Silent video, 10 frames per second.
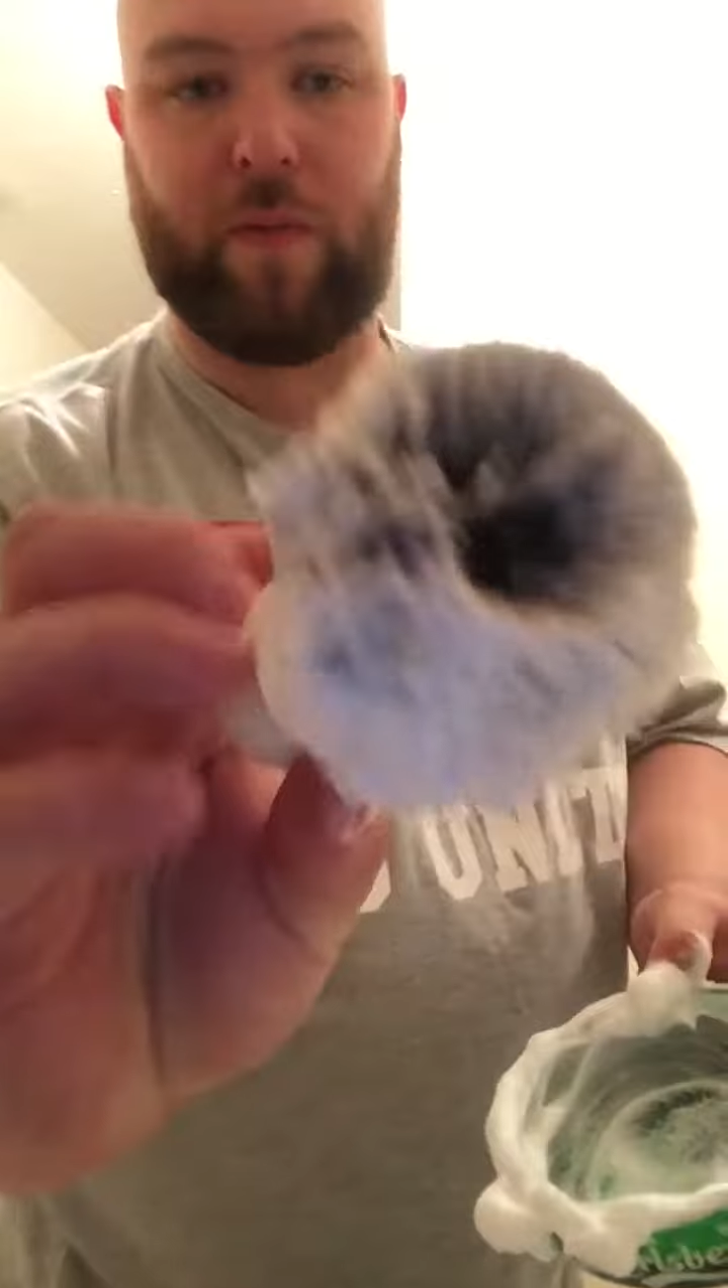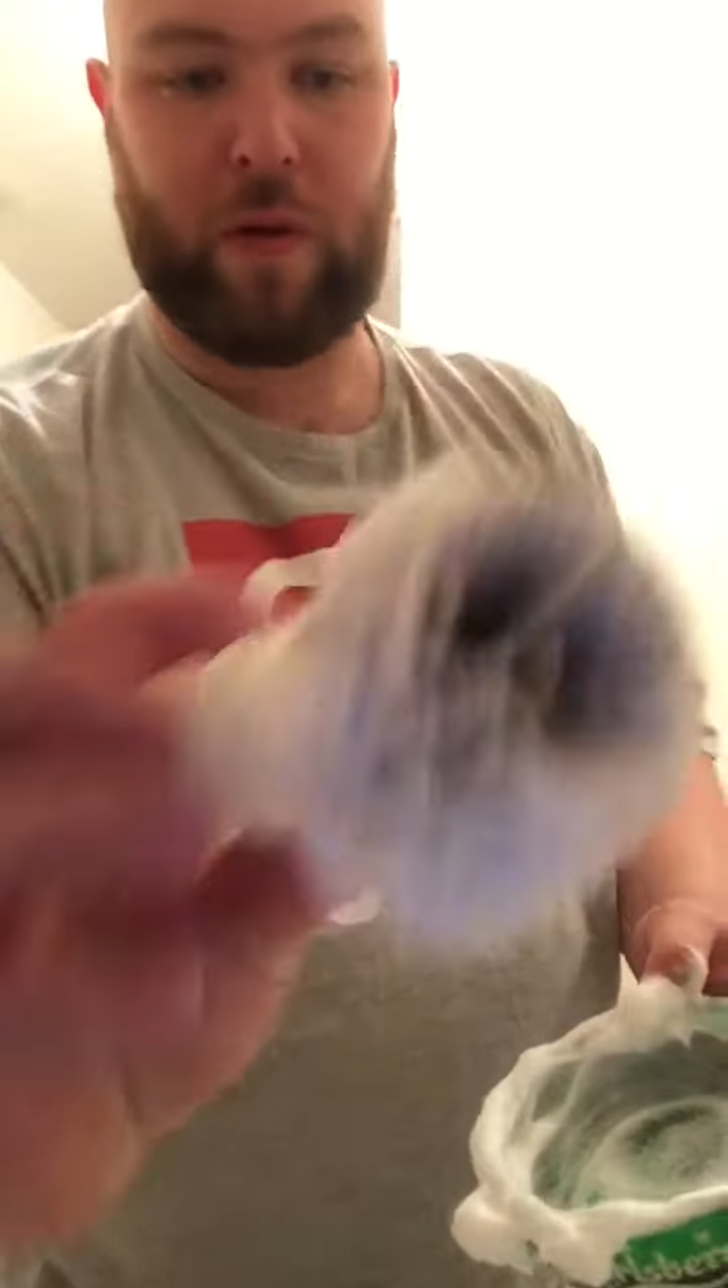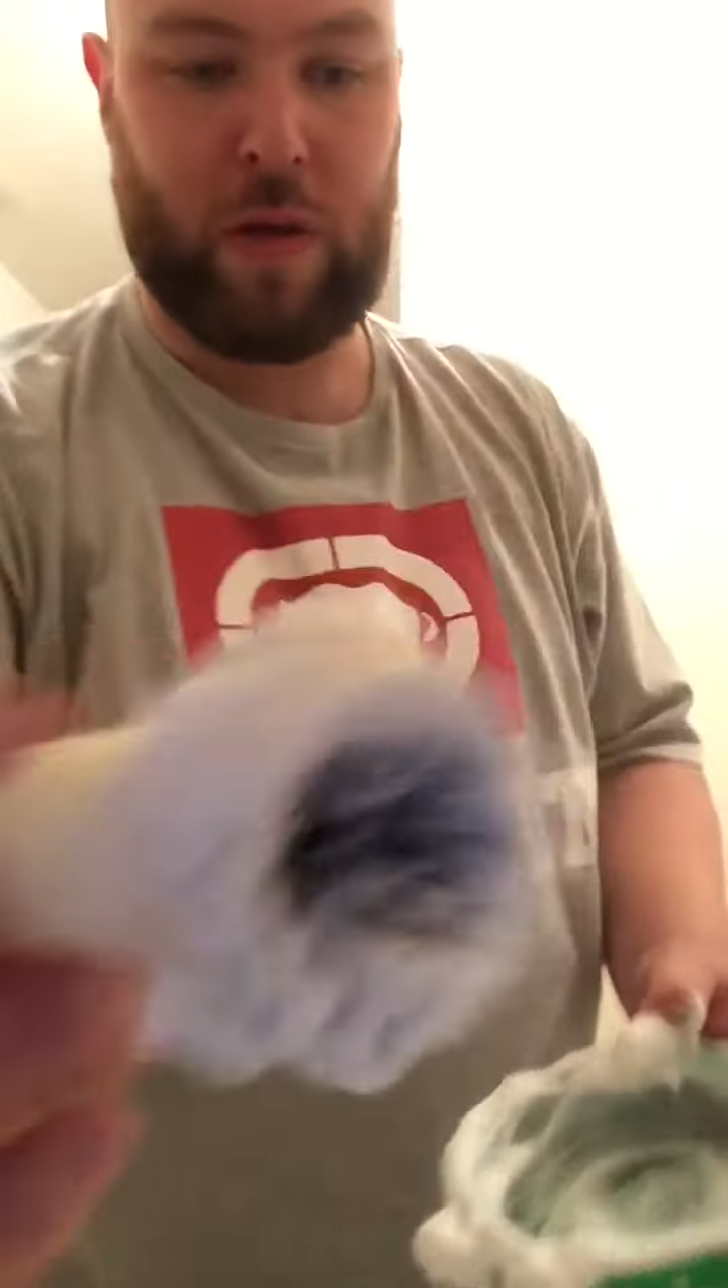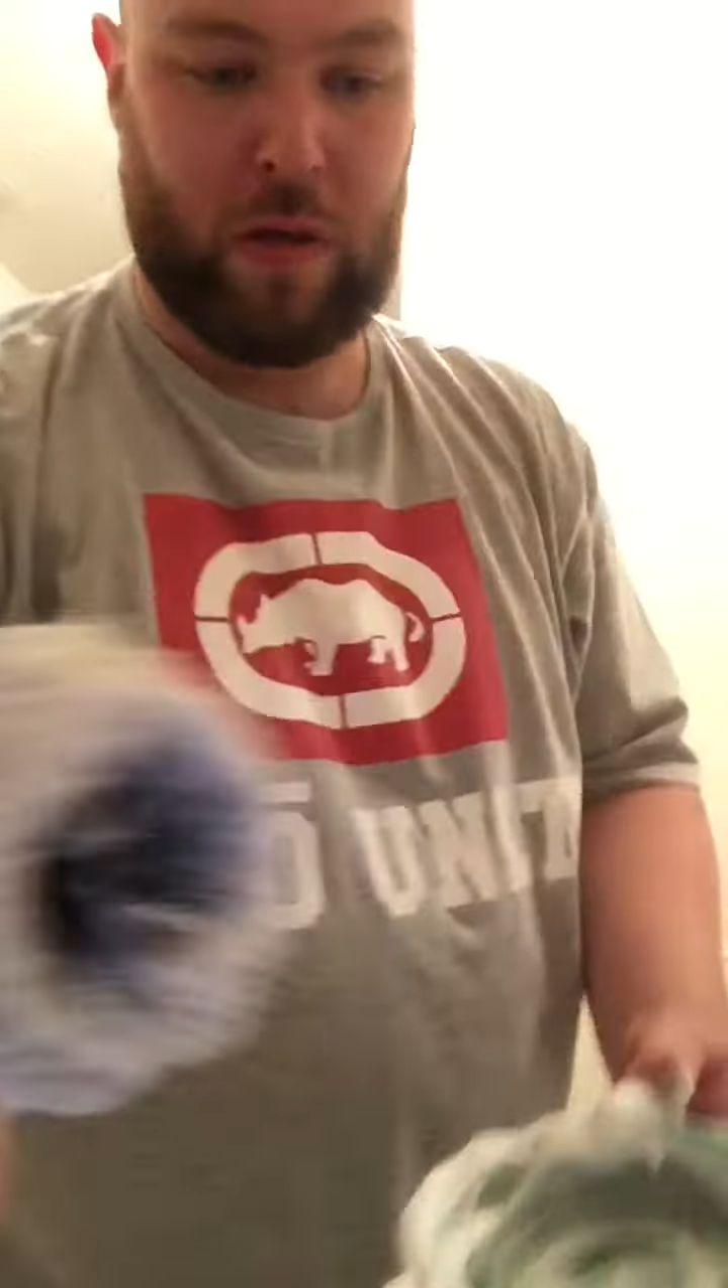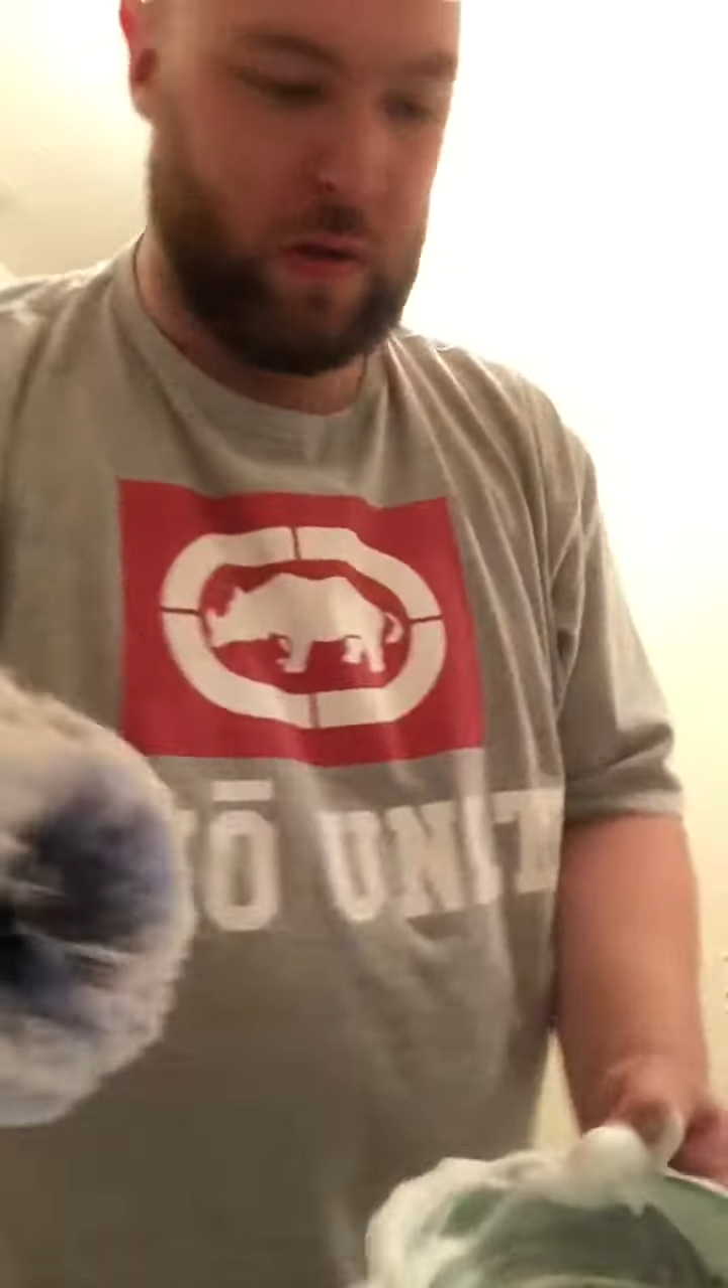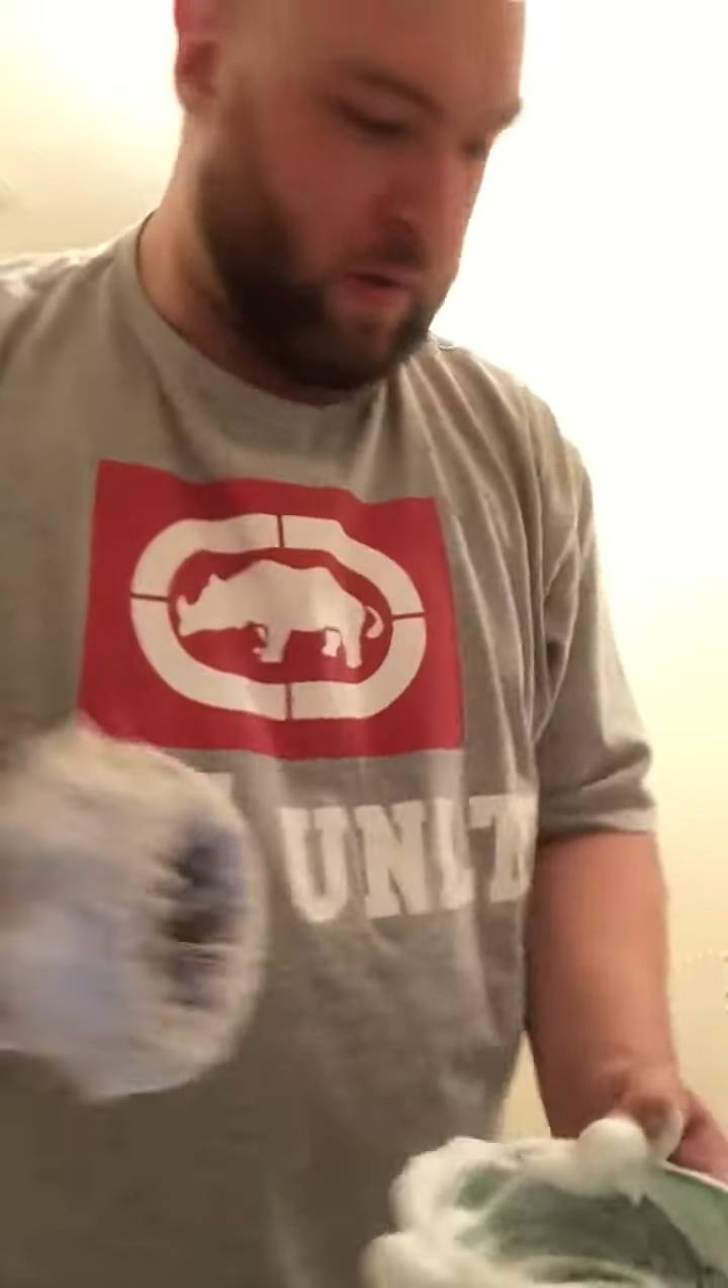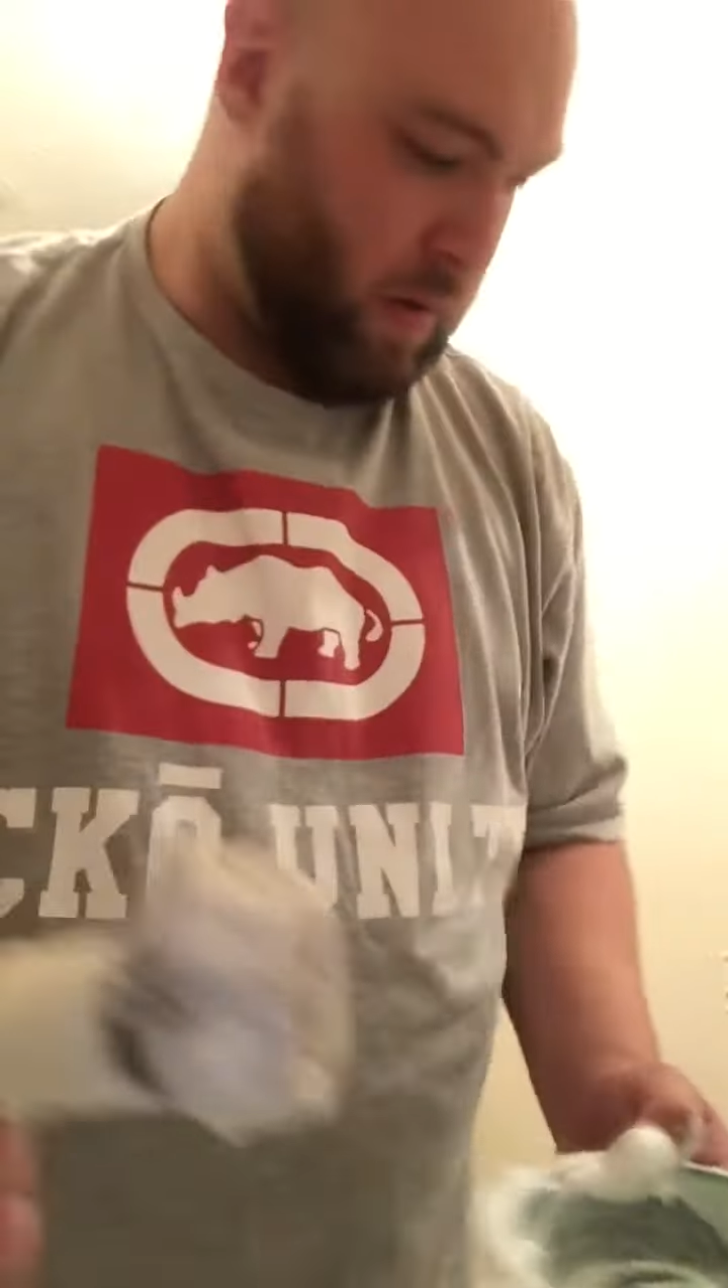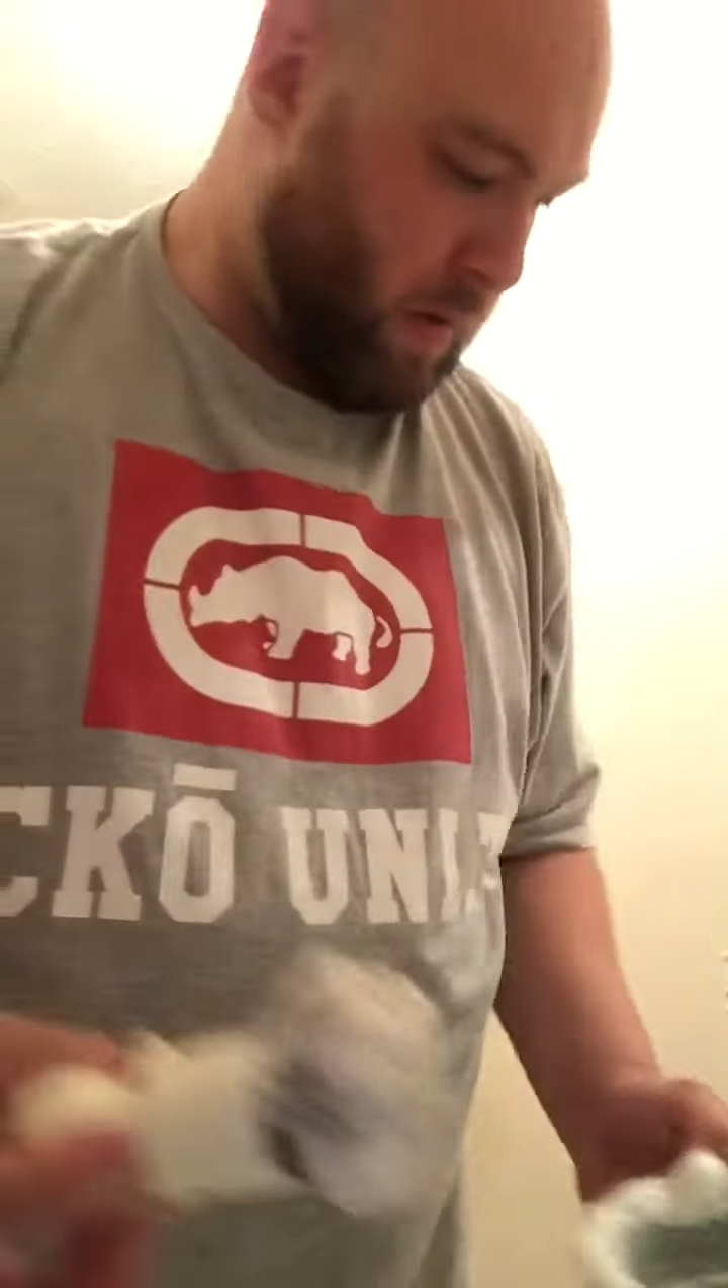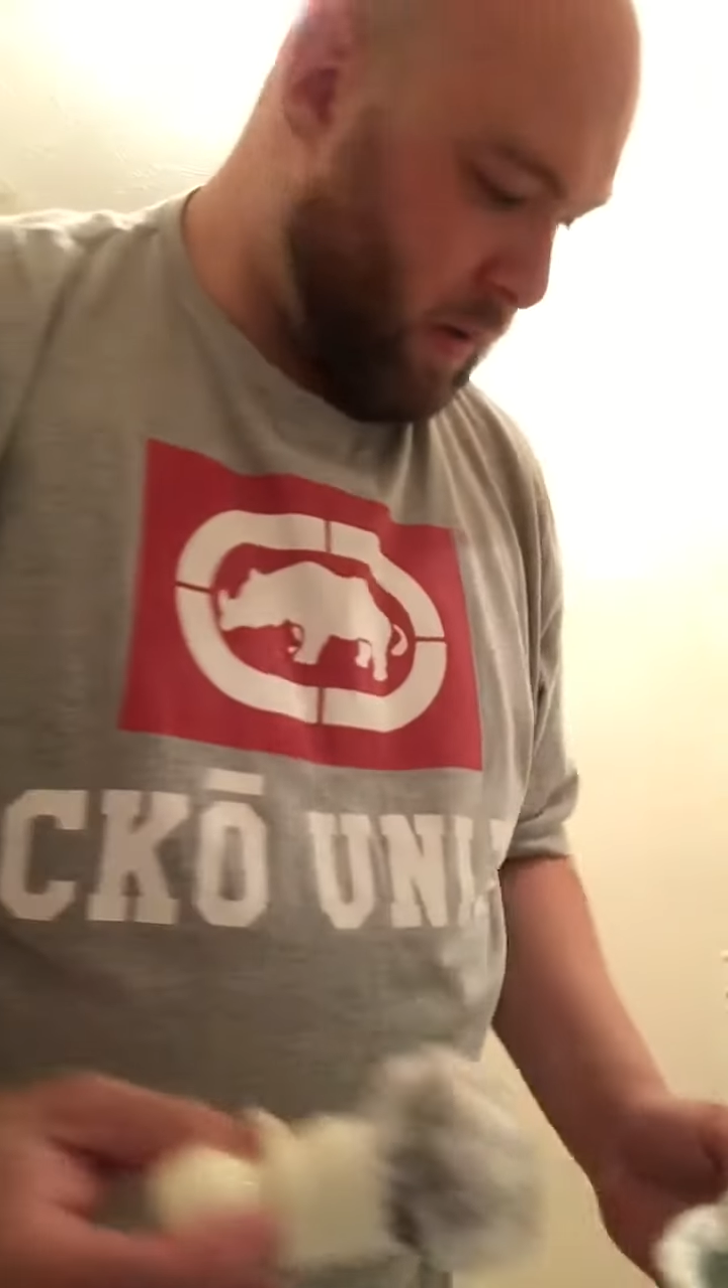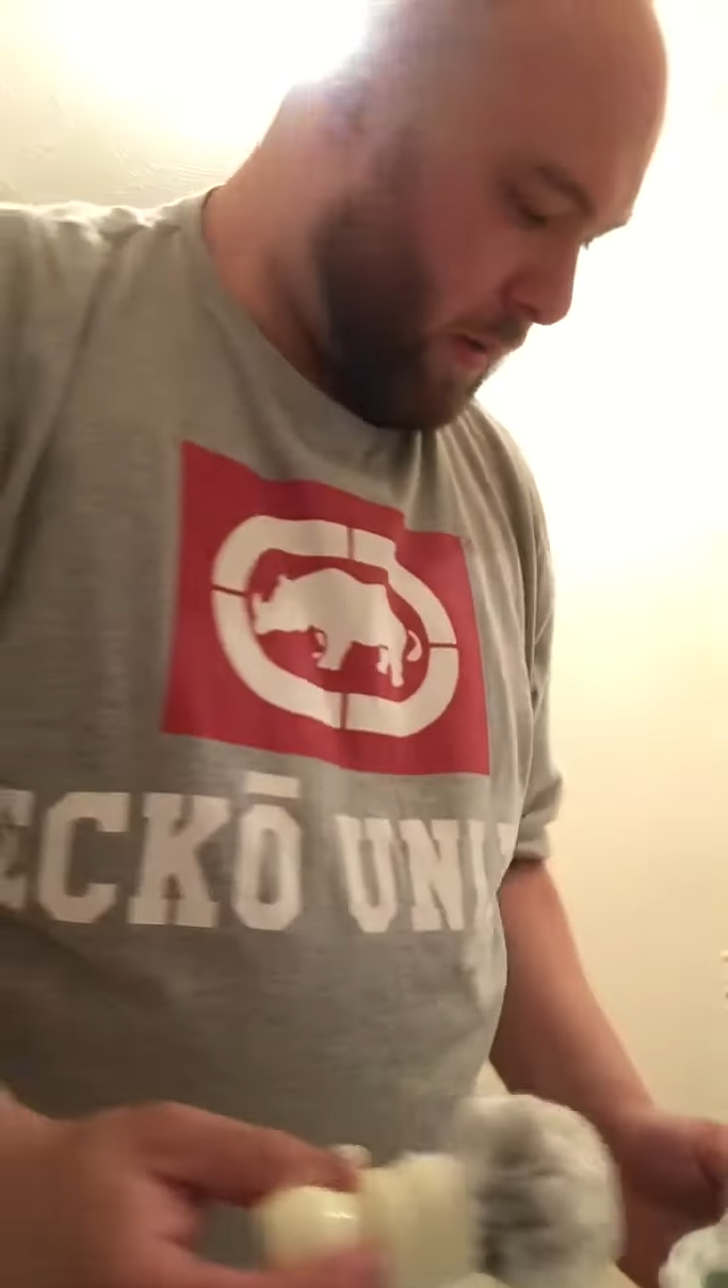of,
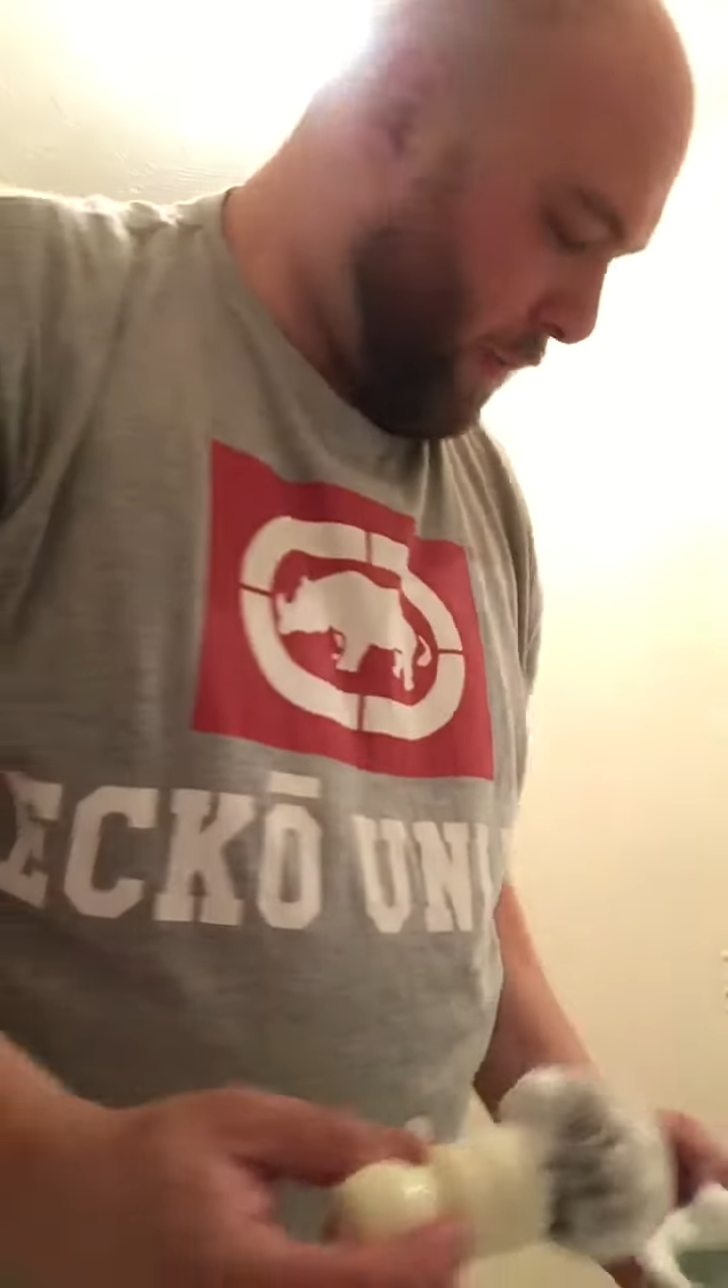let